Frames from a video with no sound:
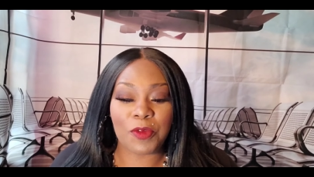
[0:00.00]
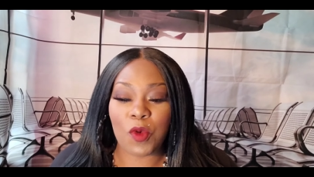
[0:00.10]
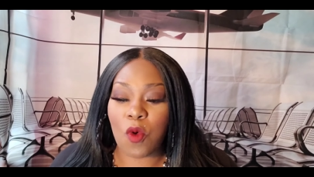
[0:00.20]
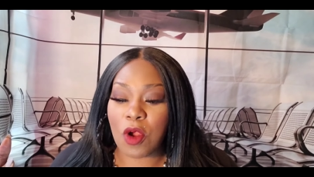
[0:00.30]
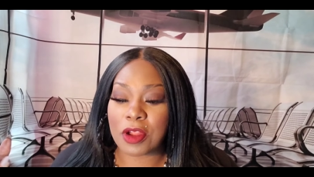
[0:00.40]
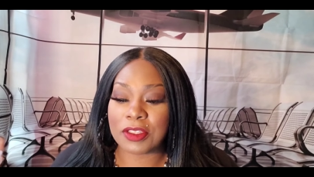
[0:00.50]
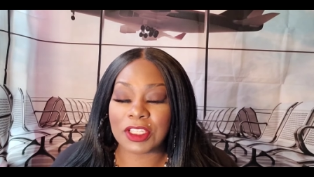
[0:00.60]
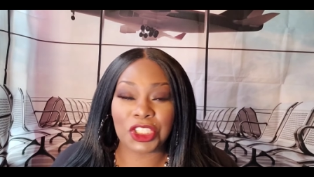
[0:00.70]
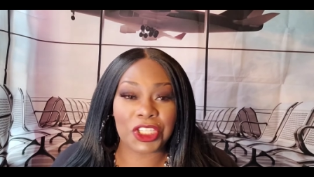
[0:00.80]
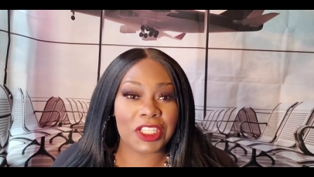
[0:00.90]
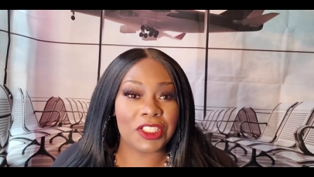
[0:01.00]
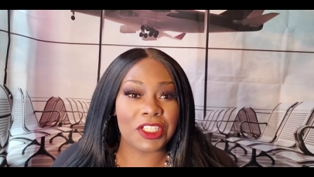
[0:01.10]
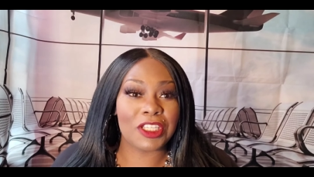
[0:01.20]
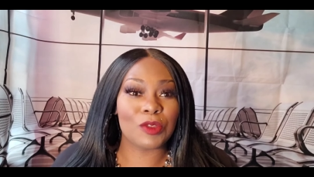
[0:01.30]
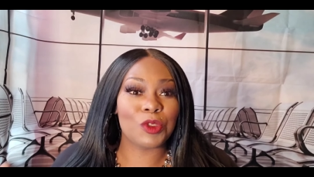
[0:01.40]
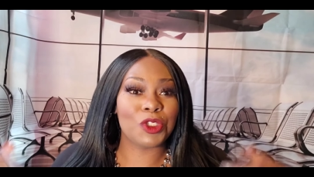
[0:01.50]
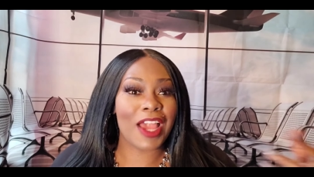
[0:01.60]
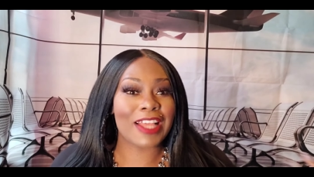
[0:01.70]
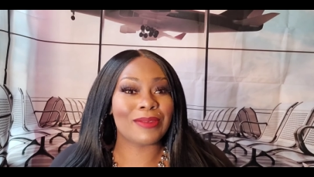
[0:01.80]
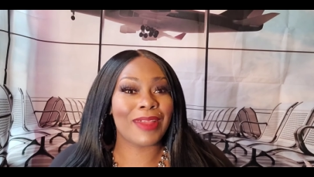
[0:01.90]
for suggestions, what you
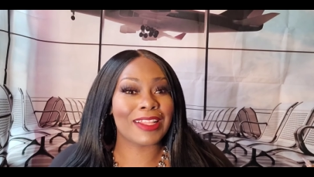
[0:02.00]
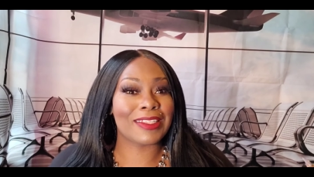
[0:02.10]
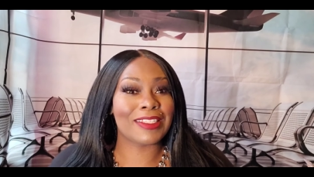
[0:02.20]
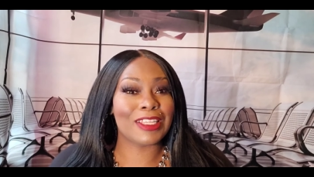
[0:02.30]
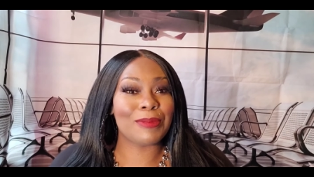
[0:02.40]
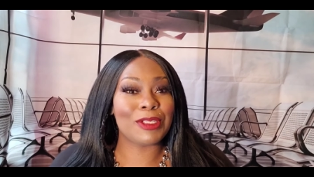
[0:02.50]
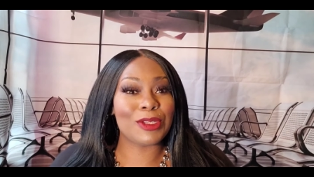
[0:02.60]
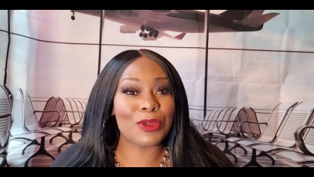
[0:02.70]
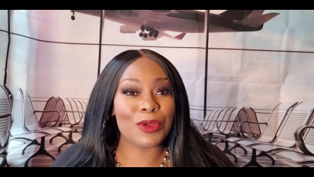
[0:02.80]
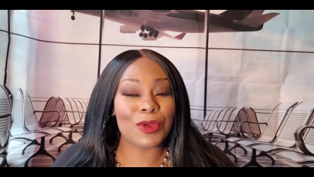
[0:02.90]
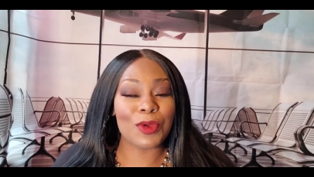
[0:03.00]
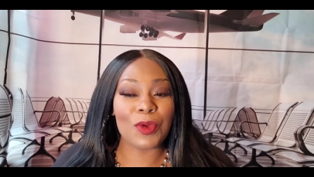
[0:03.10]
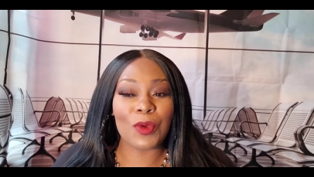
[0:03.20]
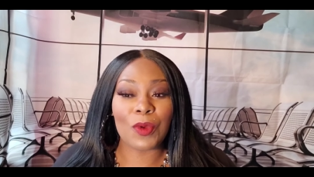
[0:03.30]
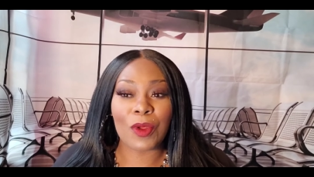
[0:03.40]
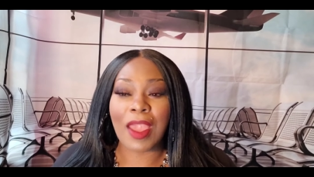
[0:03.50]
guys like to see me do.